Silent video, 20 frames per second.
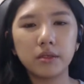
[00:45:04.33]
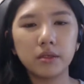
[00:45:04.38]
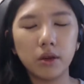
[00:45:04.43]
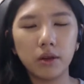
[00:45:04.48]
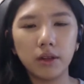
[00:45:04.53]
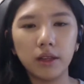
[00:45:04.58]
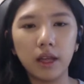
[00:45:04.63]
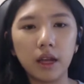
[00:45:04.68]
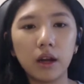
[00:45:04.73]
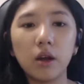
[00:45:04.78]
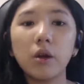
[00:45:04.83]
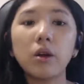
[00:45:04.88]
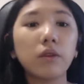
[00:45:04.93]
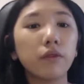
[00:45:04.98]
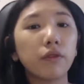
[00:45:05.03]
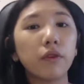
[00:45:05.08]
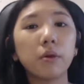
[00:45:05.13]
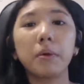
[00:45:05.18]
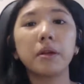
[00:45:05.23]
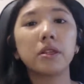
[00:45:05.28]
go like, or
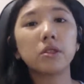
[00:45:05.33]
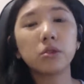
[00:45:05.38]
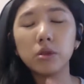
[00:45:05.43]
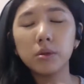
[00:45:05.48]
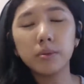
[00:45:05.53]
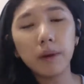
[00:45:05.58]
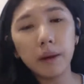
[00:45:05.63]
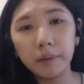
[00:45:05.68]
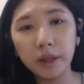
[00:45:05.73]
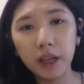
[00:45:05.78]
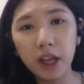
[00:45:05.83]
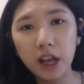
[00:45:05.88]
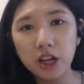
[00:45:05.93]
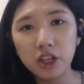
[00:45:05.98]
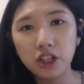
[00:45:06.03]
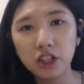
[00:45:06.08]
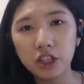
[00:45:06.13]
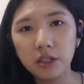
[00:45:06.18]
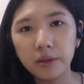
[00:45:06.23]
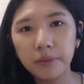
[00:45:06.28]
for my school
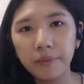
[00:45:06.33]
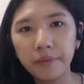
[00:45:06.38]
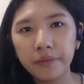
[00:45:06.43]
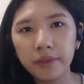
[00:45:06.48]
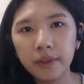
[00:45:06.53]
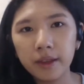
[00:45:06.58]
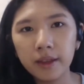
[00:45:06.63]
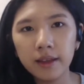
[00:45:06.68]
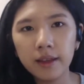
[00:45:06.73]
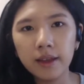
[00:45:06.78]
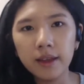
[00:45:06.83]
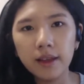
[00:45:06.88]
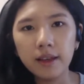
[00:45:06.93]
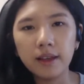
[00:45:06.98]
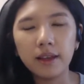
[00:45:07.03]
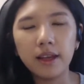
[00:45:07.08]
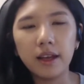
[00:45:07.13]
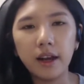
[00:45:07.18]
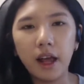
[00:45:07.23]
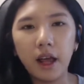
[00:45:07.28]
publication,
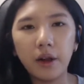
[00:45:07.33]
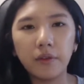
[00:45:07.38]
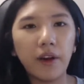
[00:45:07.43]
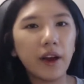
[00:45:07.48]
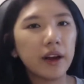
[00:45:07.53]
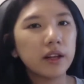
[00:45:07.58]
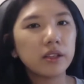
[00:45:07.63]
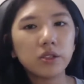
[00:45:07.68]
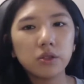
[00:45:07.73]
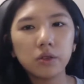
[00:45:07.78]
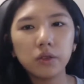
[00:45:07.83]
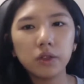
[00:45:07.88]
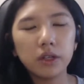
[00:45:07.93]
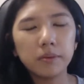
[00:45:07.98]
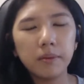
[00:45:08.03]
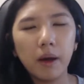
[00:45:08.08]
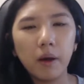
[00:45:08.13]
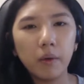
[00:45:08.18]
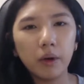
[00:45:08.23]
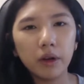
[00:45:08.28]
can I write a story
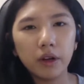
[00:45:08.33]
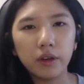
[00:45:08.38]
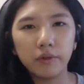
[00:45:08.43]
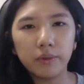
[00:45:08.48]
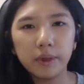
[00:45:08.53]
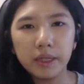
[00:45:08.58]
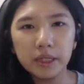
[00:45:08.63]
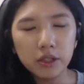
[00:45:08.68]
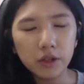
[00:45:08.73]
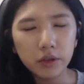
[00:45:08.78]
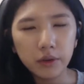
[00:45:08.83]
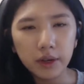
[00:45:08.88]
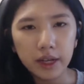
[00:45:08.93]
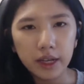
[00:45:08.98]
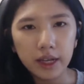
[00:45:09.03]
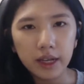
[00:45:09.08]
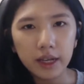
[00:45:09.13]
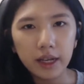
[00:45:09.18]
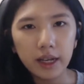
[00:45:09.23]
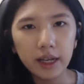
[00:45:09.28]
about what you've been
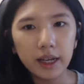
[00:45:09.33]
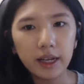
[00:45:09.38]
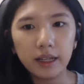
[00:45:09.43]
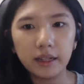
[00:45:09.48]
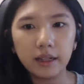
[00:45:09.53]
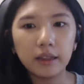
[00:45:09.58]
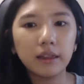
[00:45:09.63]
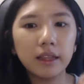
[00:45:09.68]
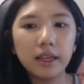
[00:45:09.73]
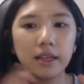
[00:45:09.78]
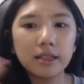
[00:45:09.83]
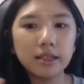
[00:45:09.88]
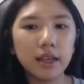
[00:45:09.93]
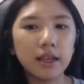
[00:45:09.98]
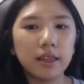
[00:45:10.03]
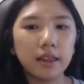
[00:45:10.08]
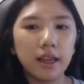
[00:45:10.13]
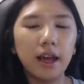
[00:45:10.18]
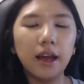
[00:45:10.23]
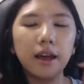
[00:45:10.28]
doing and things
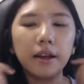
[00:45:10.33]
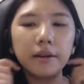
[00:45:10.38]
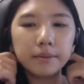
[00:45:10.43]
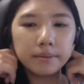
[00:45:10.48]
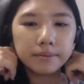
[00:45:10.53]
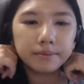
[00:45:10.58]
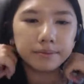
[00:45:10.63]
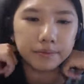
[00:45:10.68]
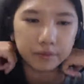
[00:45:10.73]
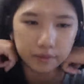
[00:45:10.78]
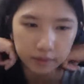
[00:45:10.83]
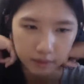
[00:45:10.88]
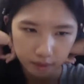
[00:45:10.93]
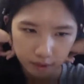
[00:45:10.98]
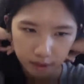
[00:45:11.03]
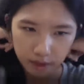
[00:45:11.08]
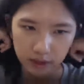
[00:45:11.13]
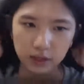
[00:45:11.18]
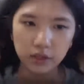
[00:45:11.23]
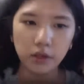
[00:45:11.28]
like that.
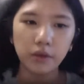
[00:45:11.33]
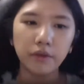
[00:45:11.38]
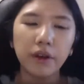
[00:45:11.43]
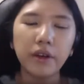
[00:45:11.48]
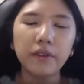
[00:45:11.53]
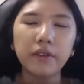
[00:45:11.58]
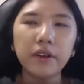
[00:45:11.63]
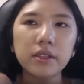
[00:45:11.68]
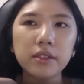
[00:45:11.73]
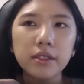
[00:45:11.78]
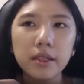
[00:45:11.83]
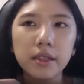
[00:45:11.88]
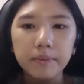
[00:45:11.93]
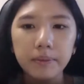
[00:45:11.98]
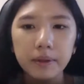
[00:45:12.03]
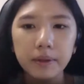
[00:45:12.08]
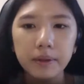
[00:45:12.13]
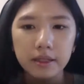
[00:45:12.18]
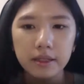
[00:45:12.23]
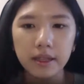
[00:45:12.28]
So very, very
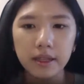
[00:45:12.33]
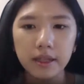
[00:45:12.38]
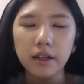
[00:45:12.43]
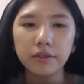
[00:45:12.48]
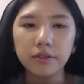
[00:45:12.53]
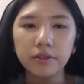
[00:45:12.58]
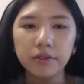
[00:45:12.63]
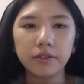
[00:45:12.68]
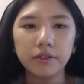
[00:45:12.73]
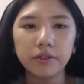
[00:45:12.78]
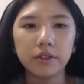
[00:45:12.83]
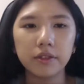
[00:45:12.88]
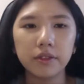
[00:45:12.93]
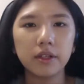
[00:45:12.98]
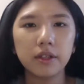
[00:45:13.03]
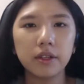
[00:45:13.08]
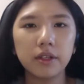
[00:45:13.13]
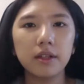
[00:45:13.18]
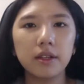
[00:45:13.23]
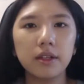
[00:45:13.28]
simple stuff
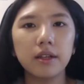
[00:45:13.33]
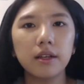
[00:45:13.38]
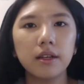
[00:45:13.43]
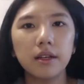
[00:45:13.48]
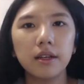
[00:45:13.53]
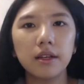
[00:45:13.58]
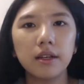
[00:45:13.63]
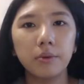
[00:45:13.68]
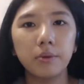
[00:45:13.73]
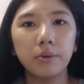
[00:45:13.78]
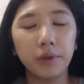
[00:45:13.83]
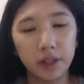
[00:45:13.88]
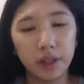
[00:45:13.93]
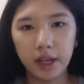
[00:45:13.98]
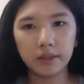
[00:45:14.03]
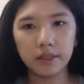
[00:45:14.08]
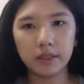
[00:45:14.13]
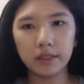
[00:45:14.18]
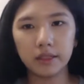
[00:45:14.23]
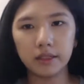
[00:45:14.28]
really
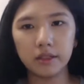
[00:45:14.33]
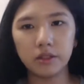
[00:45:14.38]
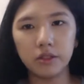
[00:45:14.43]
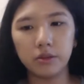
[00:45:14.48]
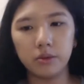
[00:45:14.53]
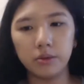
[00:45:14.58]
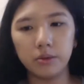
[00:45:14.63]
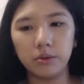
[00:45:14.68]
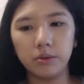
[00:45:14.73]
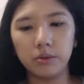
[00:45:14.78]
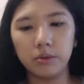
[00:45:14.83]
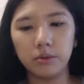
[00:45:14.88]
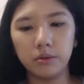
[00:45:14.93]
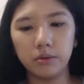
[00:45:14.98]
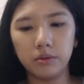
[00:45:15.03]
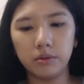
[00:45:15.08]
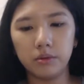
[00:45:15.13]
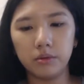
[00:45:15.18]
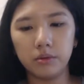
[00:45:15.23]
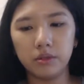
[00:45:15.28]
helps to
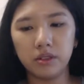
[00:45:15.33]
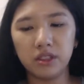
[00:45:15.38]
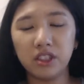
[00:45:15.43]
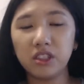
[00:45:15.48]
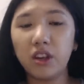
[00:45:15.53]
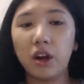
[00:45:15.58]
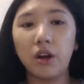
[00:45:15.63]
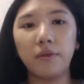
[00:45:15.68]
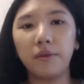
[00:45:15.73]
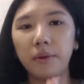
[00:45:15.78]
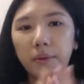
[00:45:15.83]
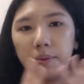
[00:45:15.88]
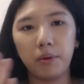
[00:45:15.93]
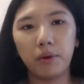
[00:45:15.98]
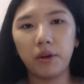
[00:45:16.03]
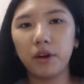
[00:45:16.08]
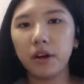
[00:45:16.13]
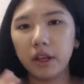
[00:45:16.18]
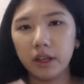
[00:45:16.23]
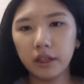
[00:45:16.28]
start
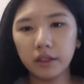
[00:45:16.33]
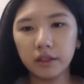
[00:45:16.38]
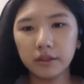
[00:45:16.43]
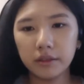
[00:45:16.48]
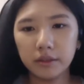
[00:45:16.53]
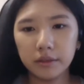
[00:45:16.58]
reporting.